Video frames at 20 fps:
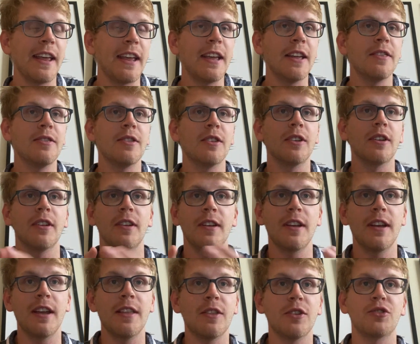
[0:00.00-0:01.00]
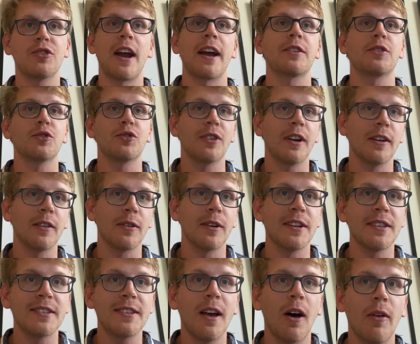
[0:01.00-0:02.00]
in the tractor trailer
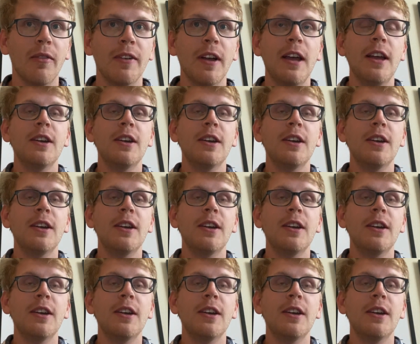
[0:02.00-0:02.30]
itself.